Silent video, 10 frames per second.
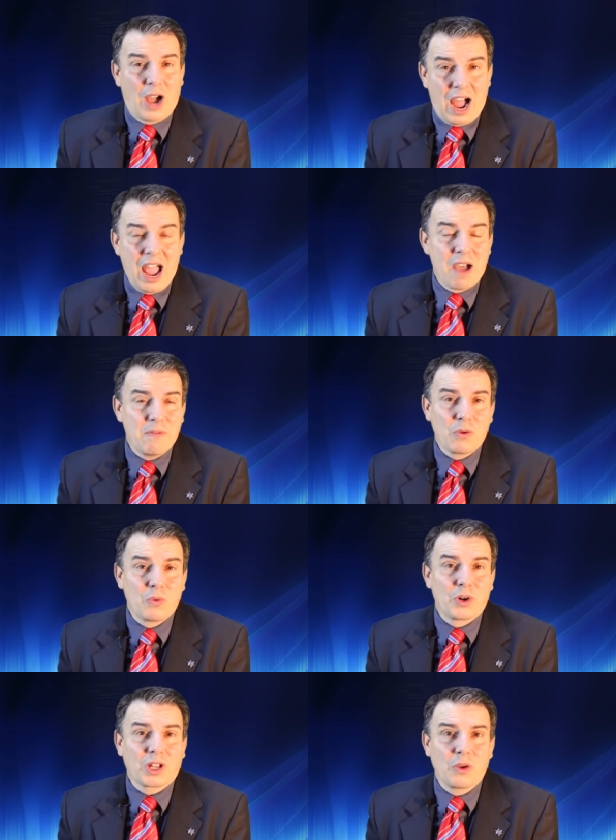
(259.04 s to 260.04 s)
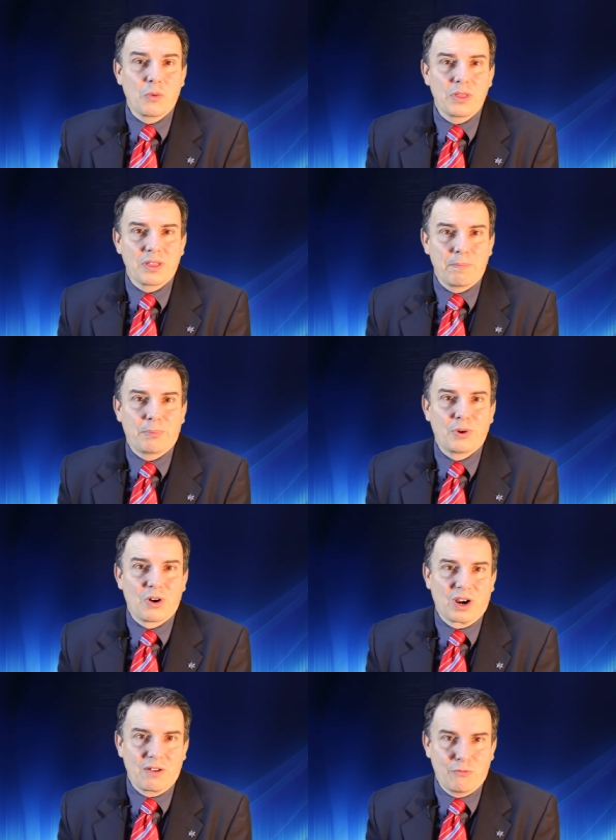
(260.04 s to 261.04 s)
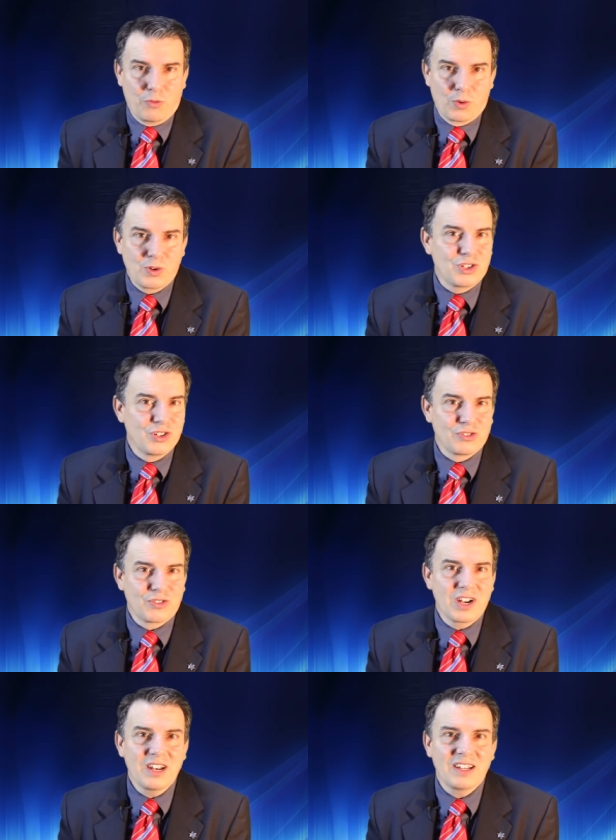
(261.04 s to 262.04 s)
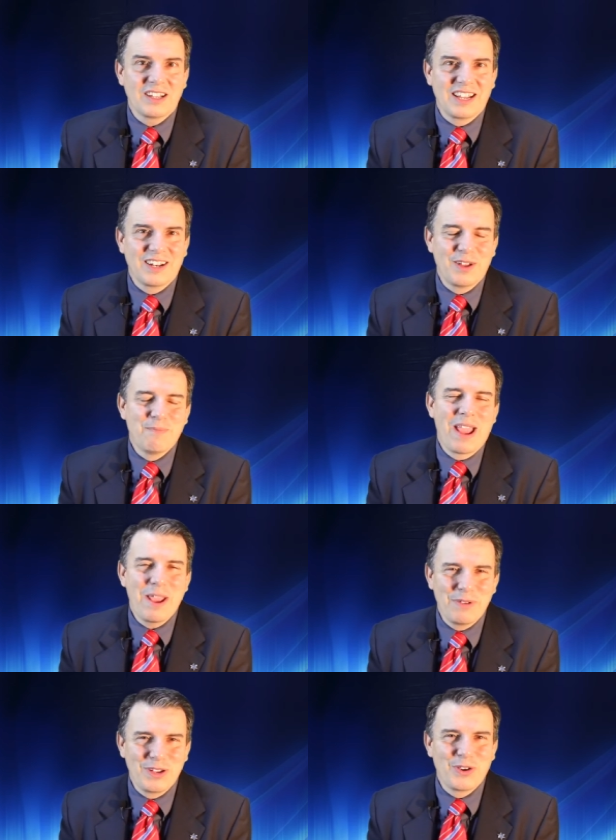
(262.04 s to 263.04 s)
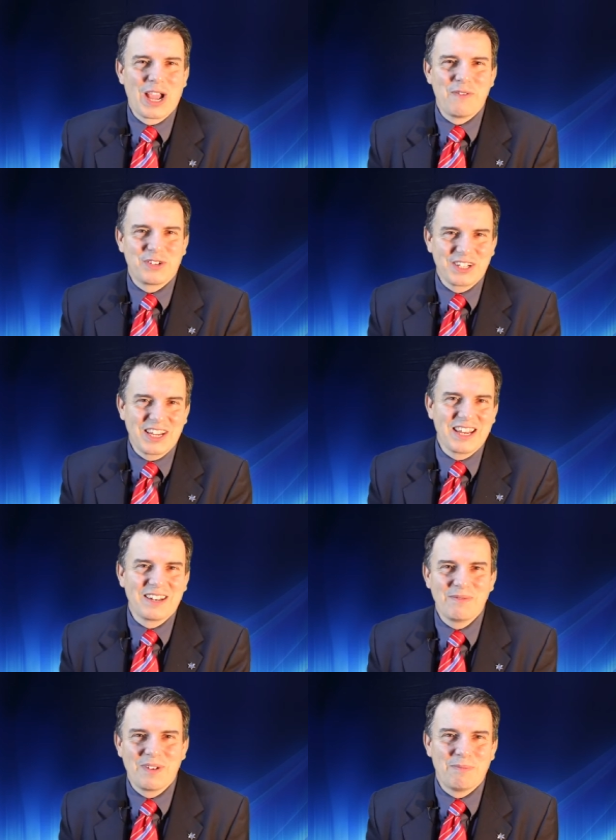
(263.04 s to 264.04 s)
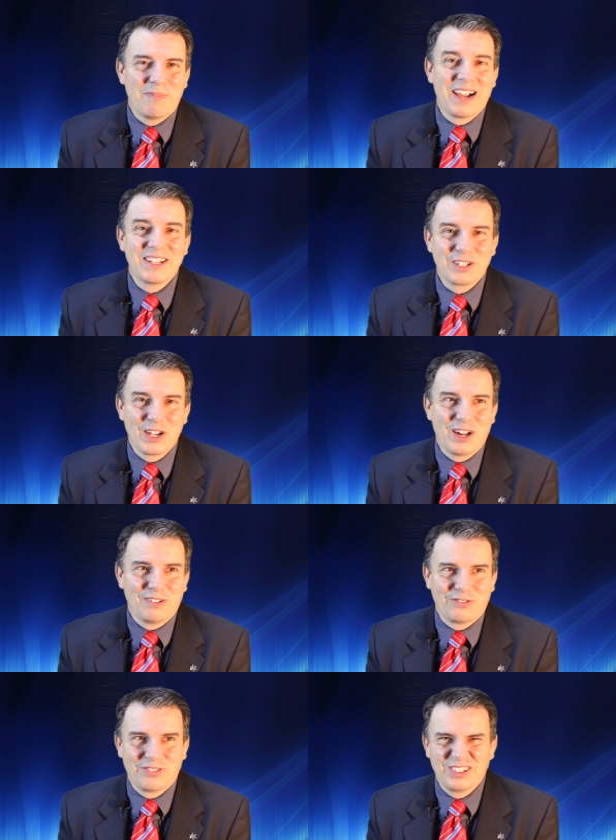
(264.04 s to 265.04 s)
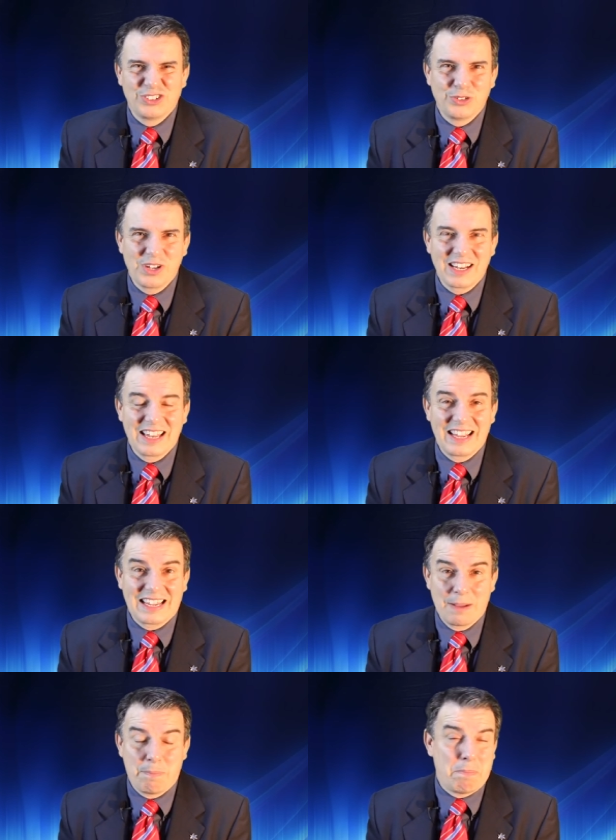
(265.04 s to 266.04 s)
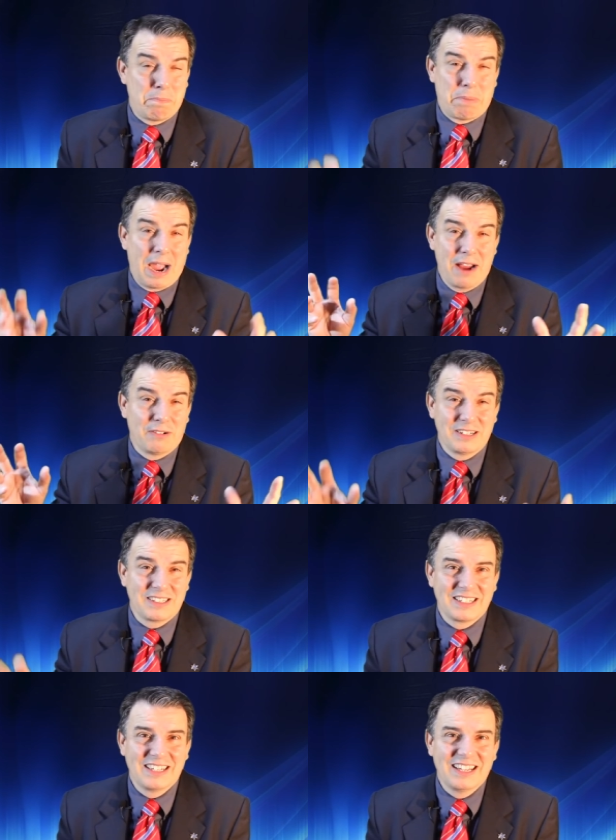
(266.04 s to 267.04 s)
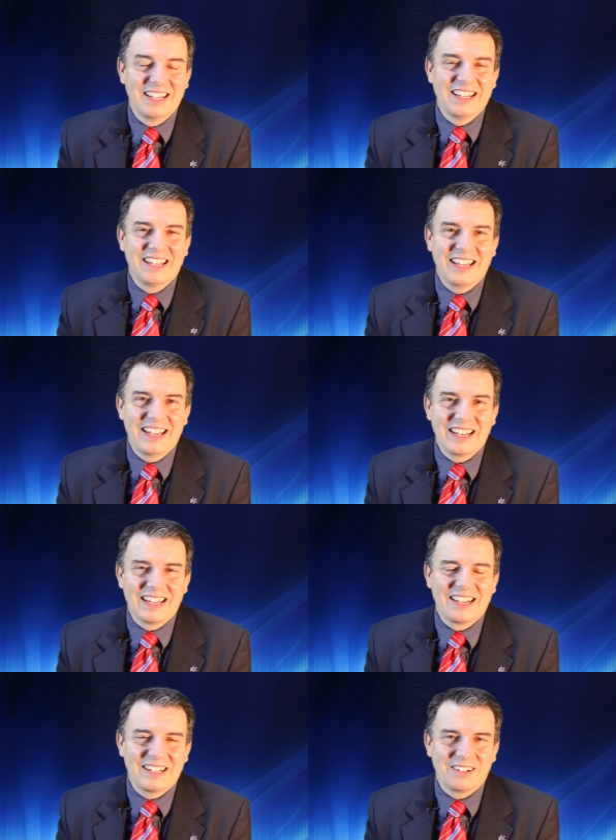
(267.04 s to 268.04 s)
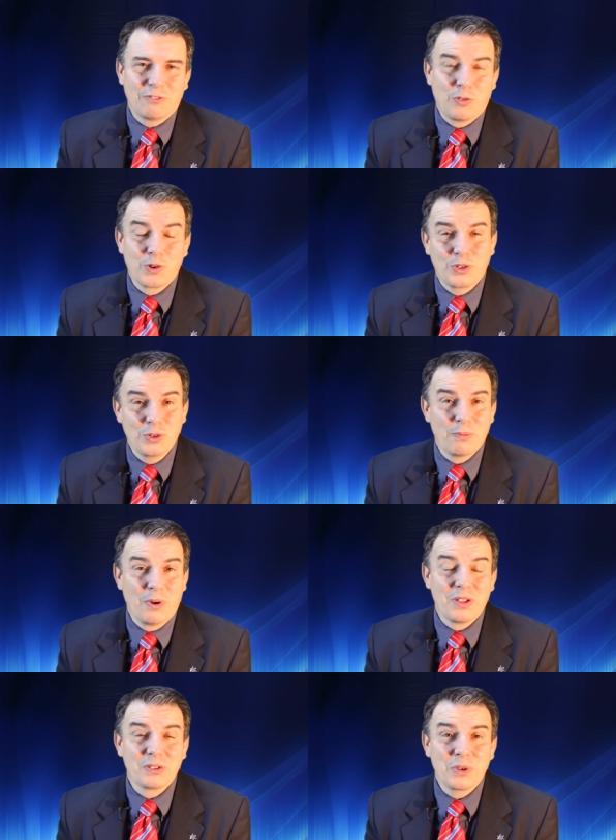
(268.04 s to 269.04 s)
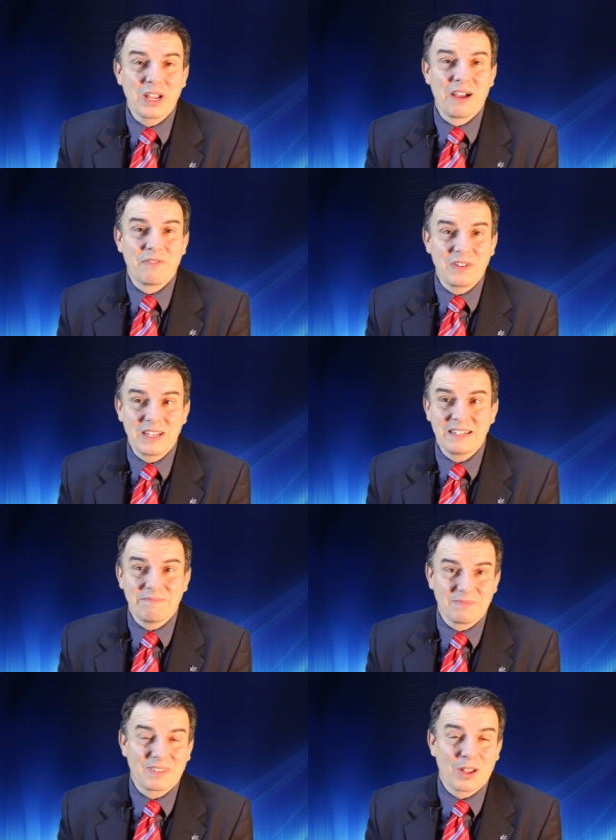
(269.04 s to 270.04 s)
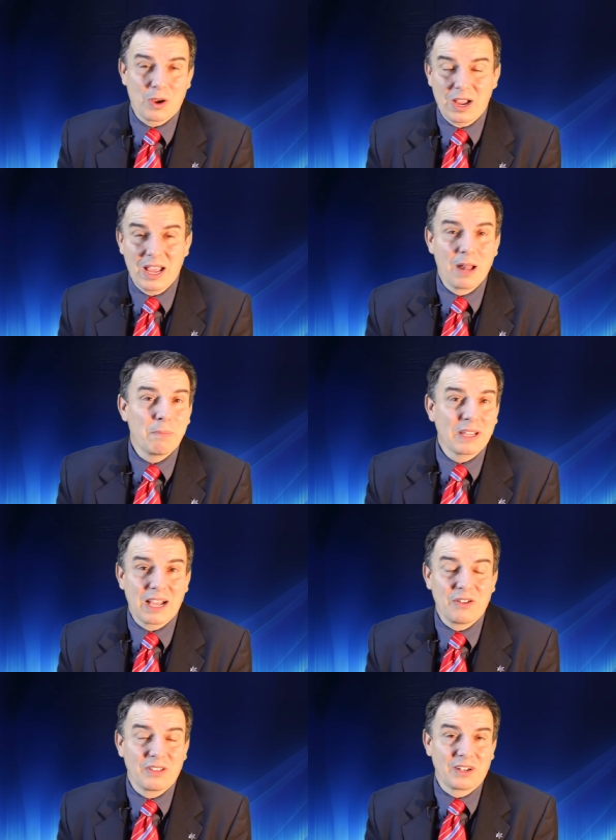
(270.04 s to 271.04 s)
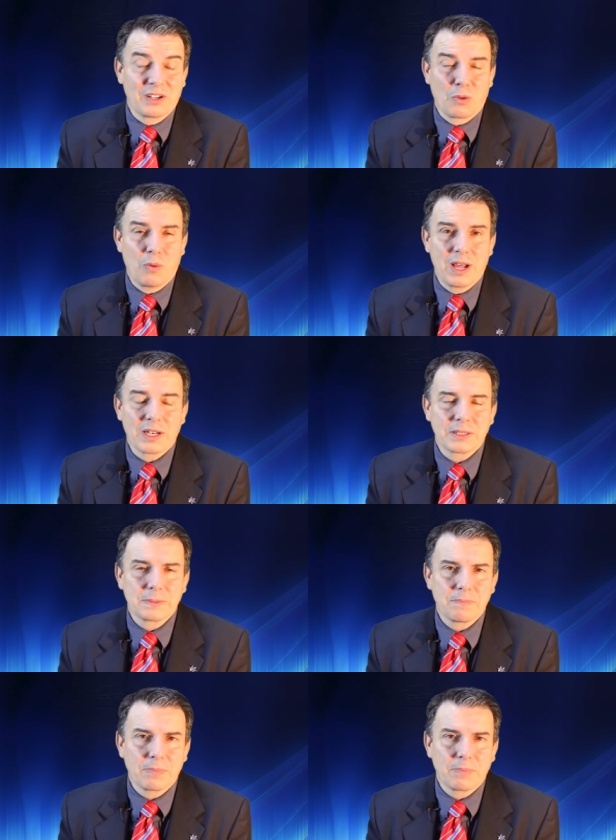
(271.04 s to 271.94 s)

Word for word: I have been working with a program for children, and maybe you have seen myself doing like a pirate, and uh, for two months we have been helping out the little ones.